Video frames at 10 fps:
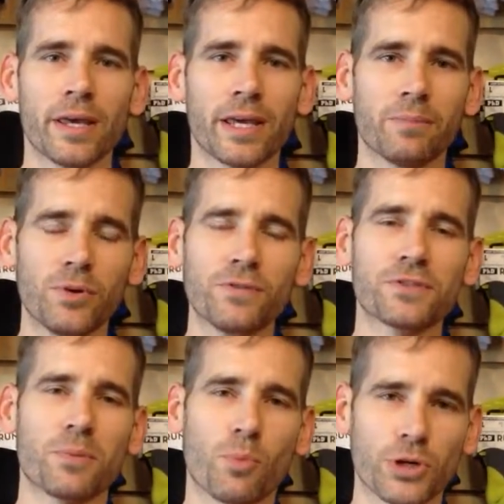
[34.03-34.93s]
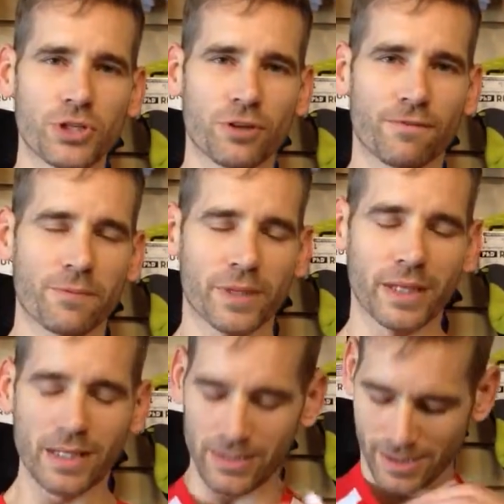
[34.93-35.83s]
It moves the moisture from
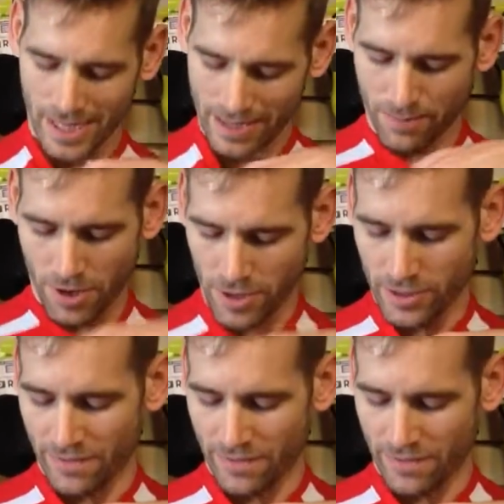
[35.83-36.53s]
the inside part